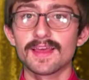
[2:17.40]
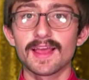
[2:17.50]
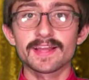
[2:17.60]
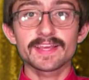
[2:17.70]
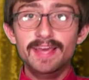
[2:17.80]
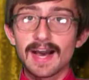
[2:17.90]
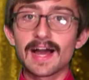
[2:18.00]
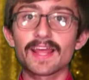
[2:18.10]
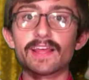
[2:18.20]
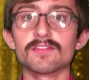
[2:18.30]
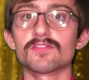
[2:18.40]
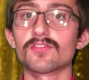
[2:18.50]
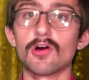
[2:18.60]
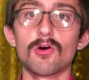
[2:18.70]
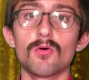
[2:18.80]
and you got it,
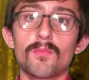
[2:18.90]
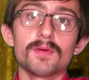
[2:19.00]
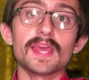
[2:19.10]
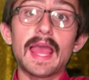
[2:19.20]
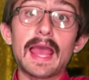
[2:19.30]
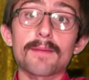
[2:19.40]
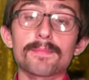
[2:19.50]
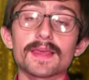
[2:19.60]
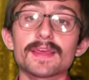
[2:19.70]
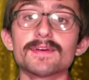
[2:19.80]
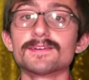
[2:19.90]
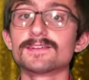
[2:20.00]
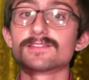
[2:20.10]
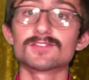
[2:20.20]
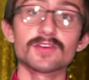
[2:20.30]
so be happy.
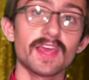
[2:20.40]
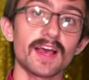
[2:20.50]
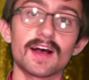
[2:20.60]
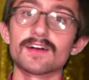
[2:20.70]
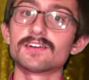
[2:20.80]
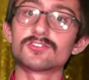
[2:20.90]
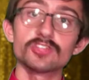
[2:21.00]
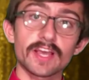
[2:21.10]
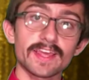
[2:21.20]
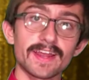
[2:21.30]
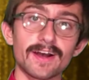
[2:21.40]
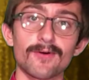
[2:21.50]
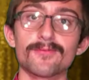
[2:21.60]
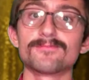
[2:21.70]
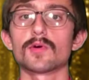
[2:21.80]
So yeah, check it
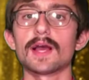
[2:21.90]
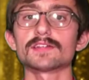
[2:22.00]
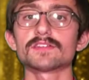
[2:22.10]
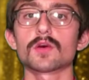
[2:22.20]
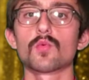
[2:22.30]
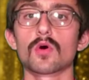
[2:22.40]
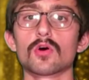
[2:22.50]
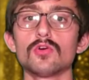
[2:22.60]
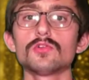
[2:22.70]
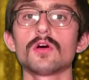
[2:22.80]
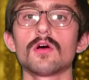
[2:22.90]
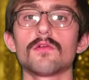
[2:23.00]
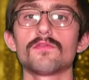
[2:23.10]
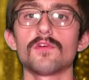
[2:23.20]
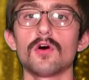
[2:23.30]
out. Jurassic World
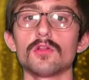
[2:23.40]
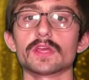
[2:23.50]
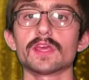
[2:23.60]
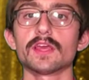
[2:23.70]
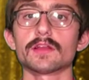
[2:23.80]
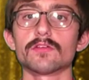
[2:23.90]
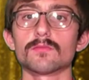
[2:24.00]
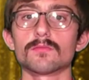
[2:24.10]
Fallen Kingdom.